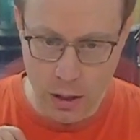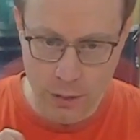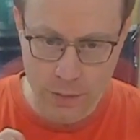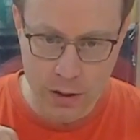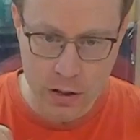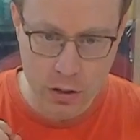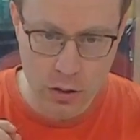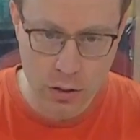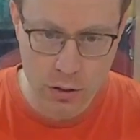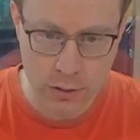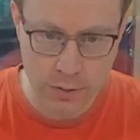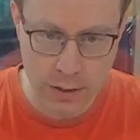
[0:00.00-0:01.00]
There's
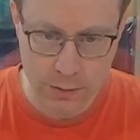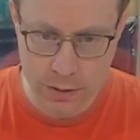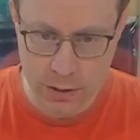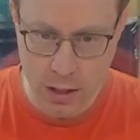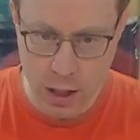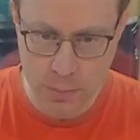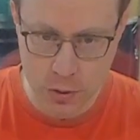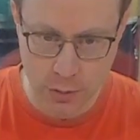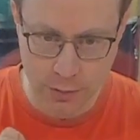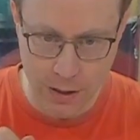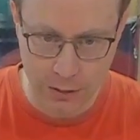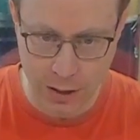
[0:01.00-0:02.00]
lots of different types
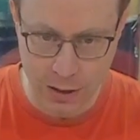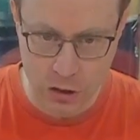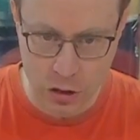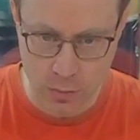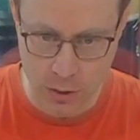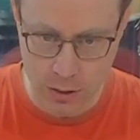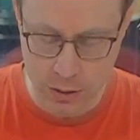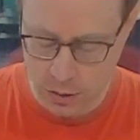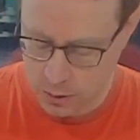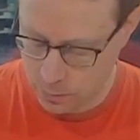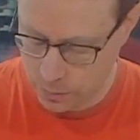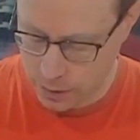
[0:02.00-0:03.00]
of
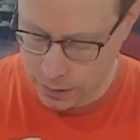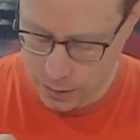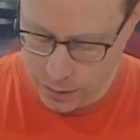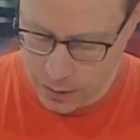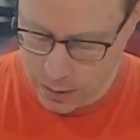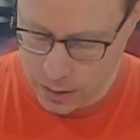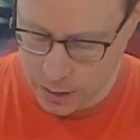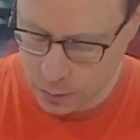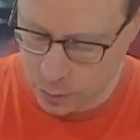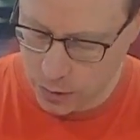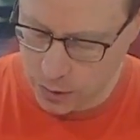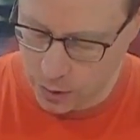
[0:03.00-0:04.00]
attachments, but in this case
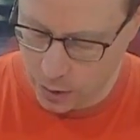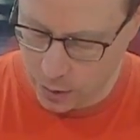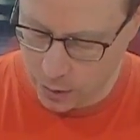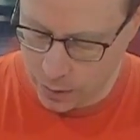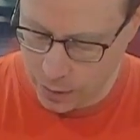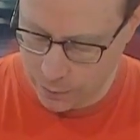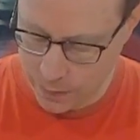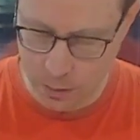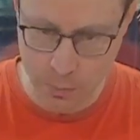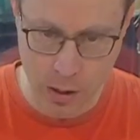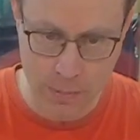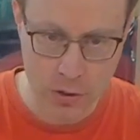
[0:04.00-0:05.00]
we are having
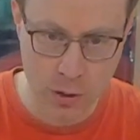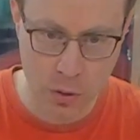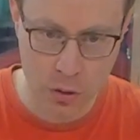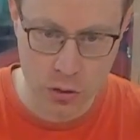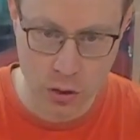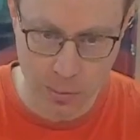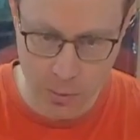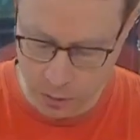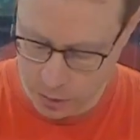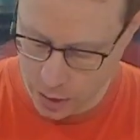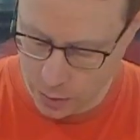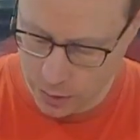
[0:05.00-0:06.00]
perhaps the most
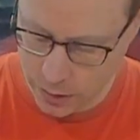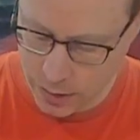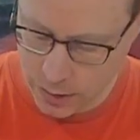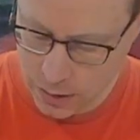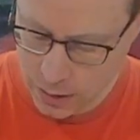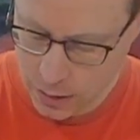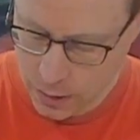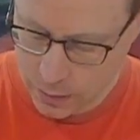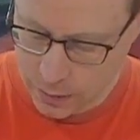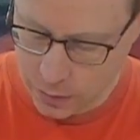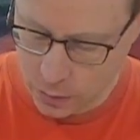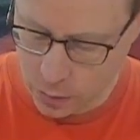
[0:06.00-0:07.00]
common nowadays,
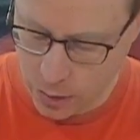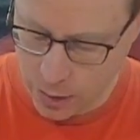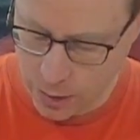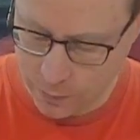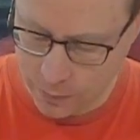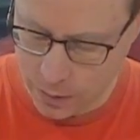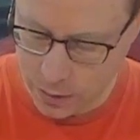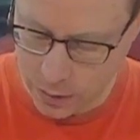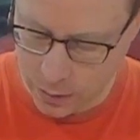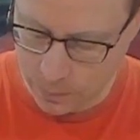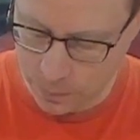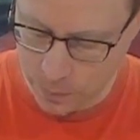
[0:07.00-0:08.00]
that you have
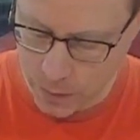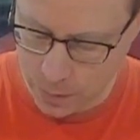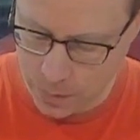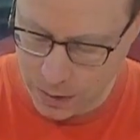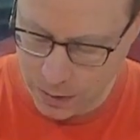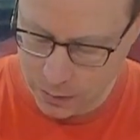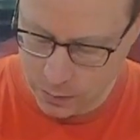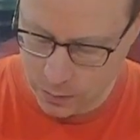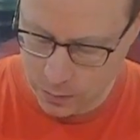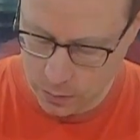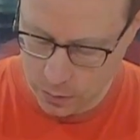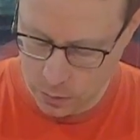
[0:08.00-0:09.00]
a pallet
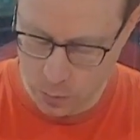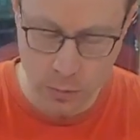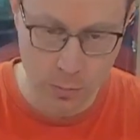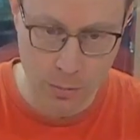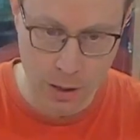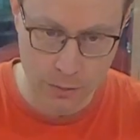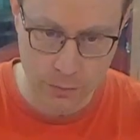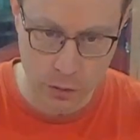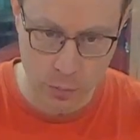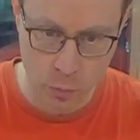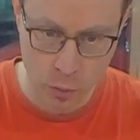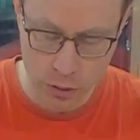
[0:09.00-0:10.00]
made
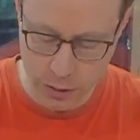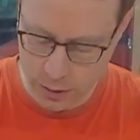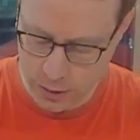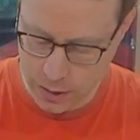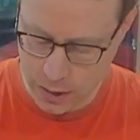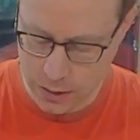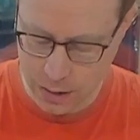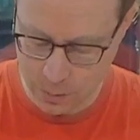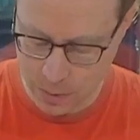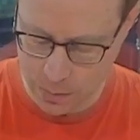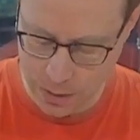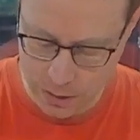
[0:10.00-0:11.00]
from wood, in this case can
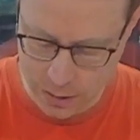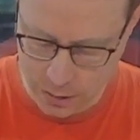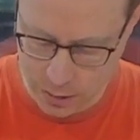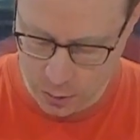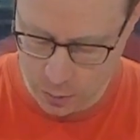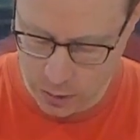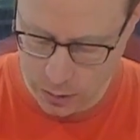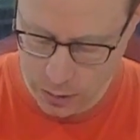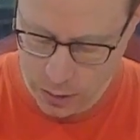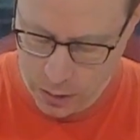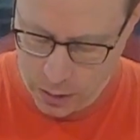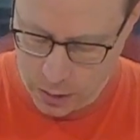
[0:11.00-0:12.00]
be plastic as well,
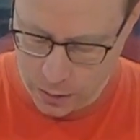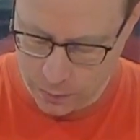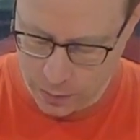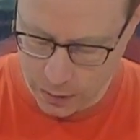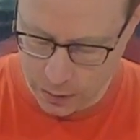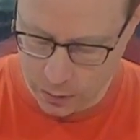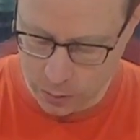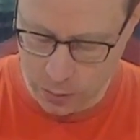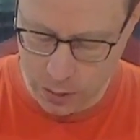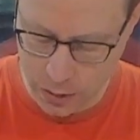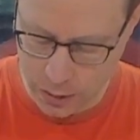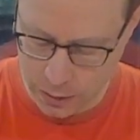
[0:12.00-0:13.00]
and then you
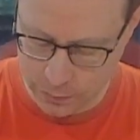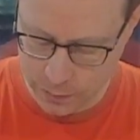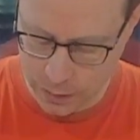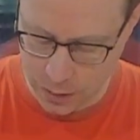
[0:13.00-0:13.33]
have